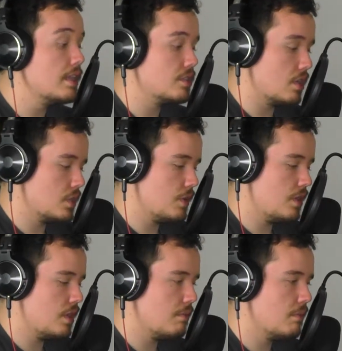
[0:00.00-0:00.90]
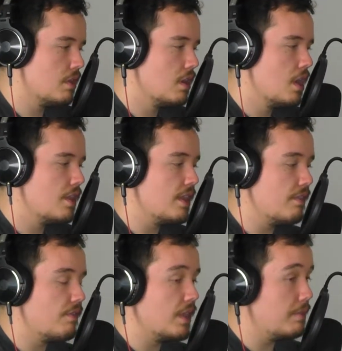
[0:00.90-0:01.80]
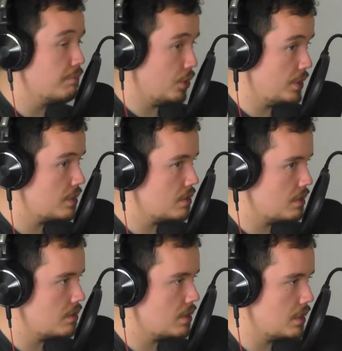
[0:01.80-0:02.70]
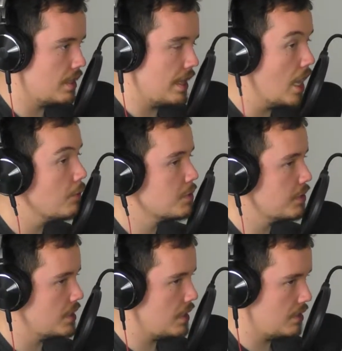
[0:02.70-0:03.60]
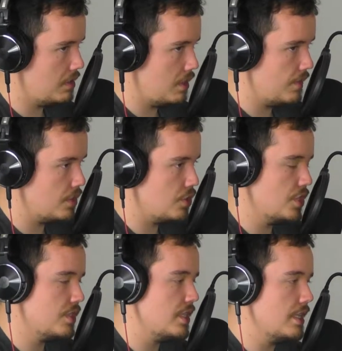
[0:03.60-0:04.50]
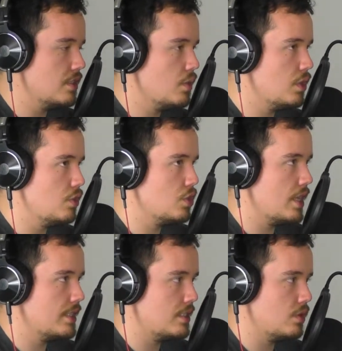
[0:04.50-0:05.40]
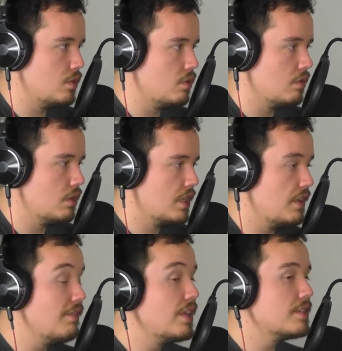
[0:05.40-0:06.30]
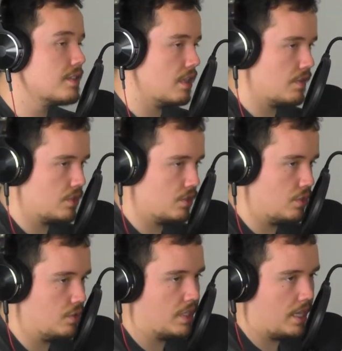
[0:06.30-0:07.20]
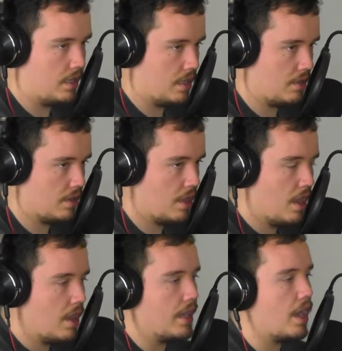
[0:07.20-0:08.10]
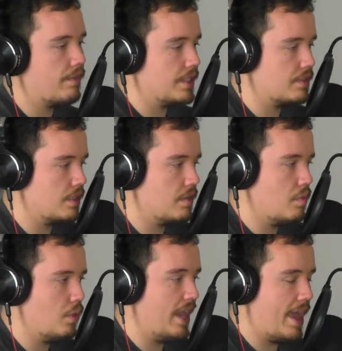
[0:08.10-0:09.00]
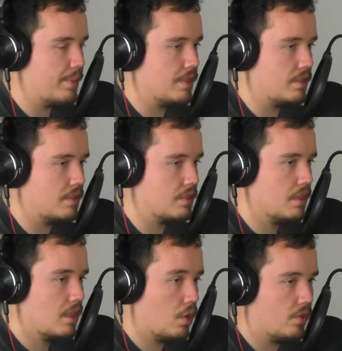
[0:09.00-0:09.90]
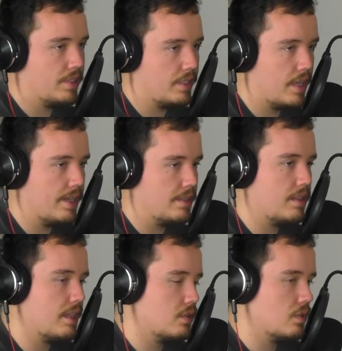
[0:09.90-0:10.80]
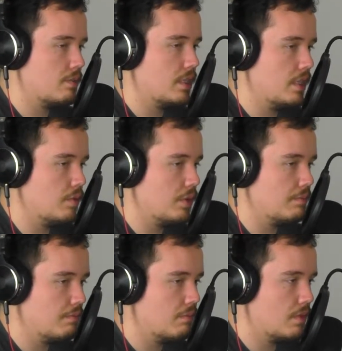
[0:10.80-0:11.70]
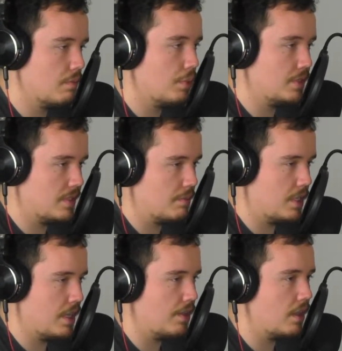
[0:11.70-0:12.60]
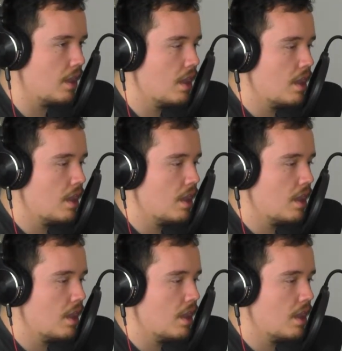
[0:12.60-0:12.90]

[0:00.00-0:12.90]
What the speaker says: It starts with him. He helps put together the Avengers. He's the one who tries to convince the Avengers to stay together. And obviously, what happens is Coulson dies, and that's ultimately what puts them together.